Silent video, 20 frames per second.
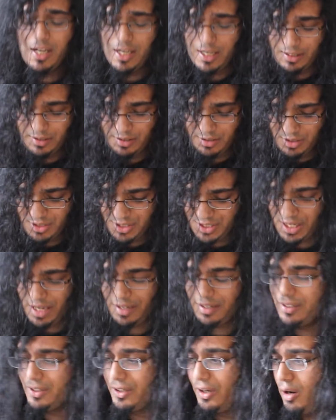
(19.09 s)
And
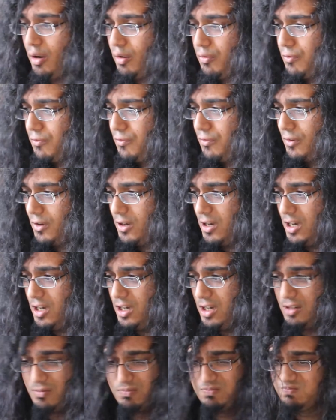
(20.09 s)
second off,
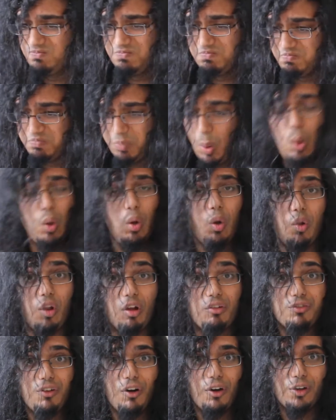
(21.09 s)
buckle
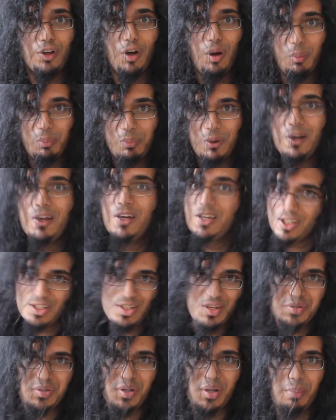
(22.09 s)
the fuck up, because
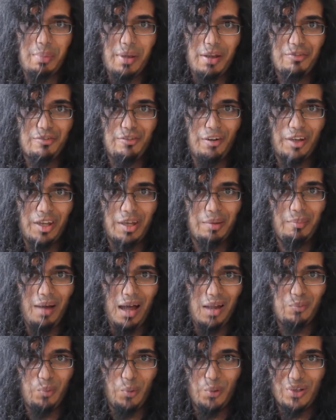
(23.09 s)
it's going to be a fucking
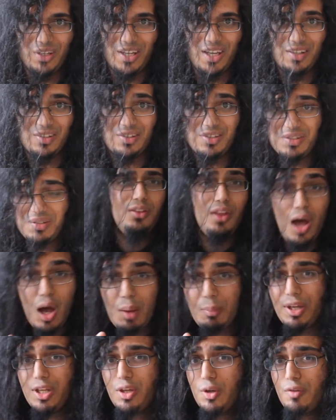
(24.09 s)
mad one, kids. Now,
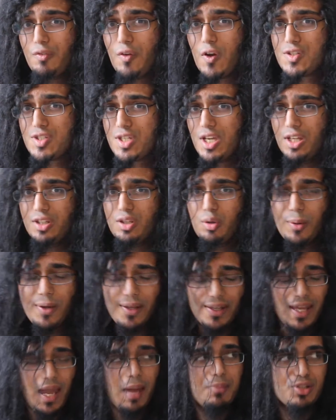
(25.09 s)
I'm at university doing a
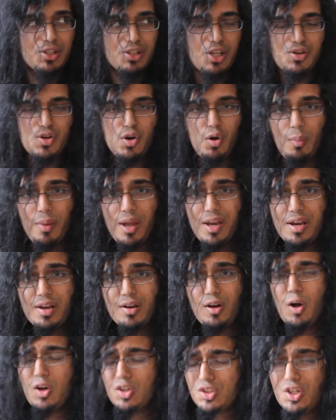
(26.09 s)
games and digital media
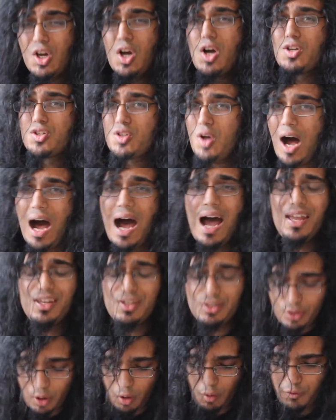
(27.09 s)
course, so
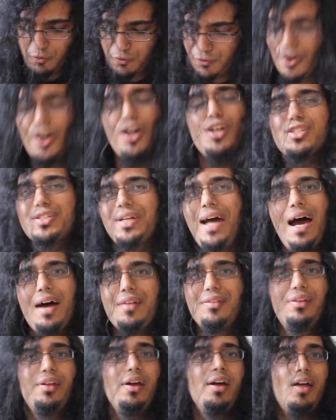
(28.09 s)
I know
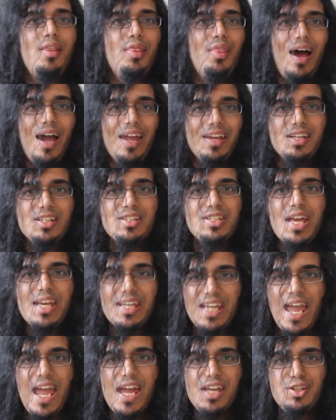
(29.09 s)
firsthand that it can
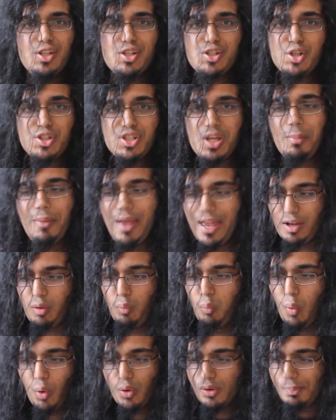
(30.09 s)
take ages just to
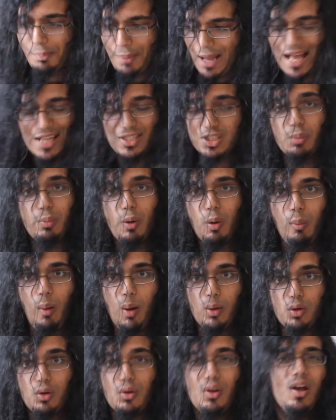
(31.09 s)
make one passable
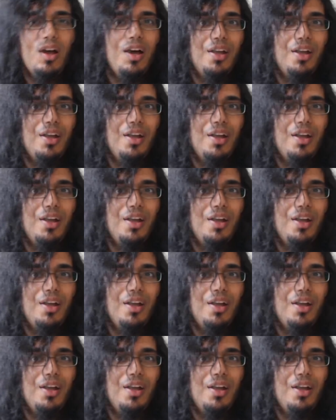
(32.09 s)
model.